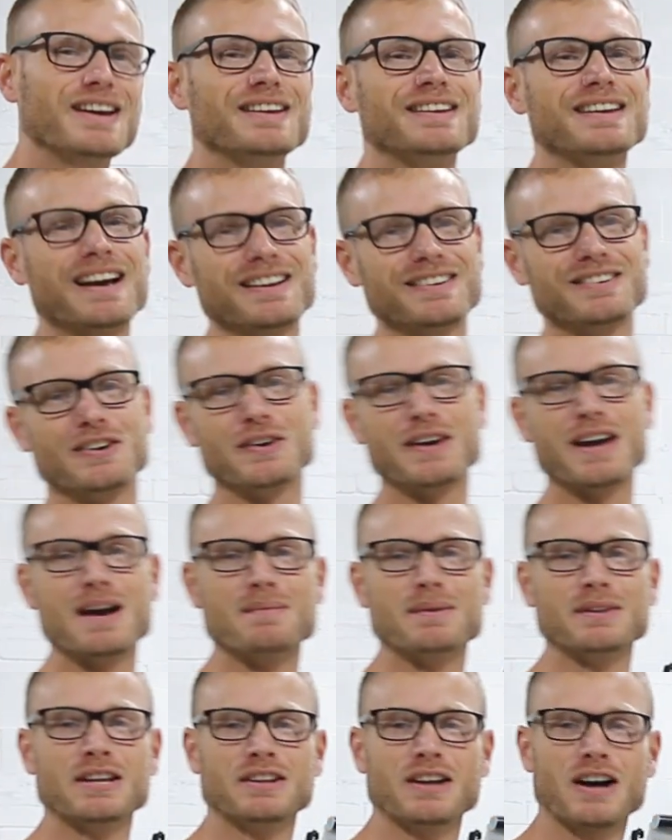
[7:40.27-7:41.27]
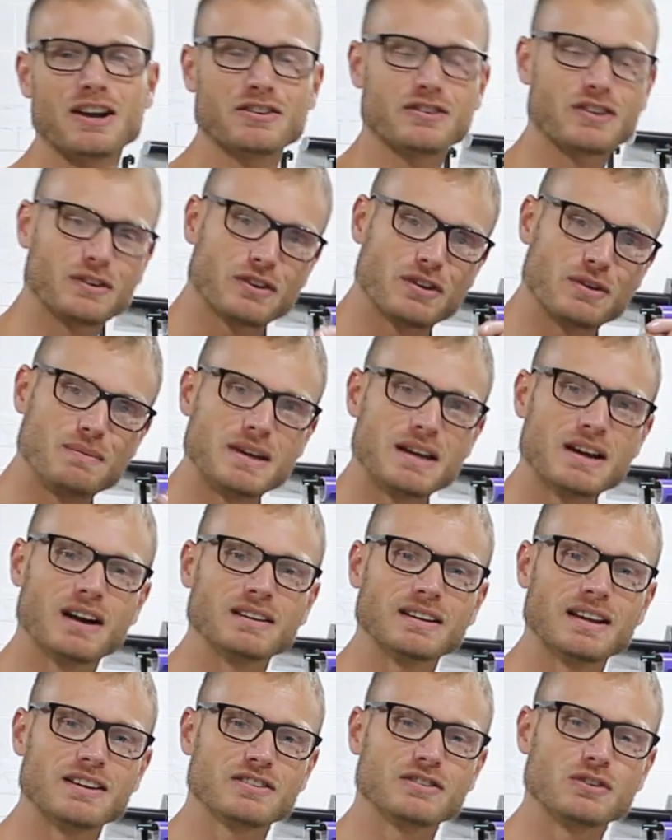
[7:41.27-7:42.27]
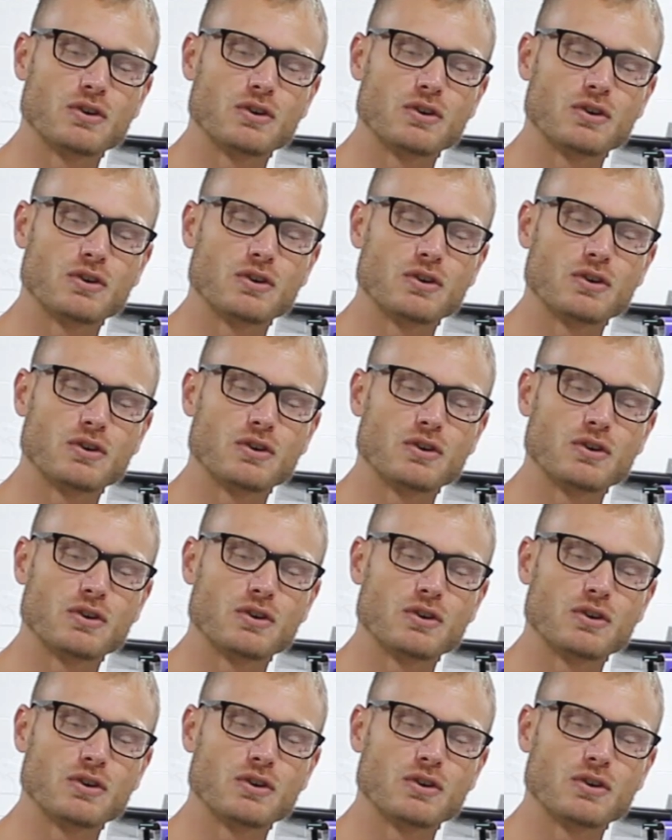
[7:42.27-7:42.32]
Yes, okay, but the dots are, to me, are less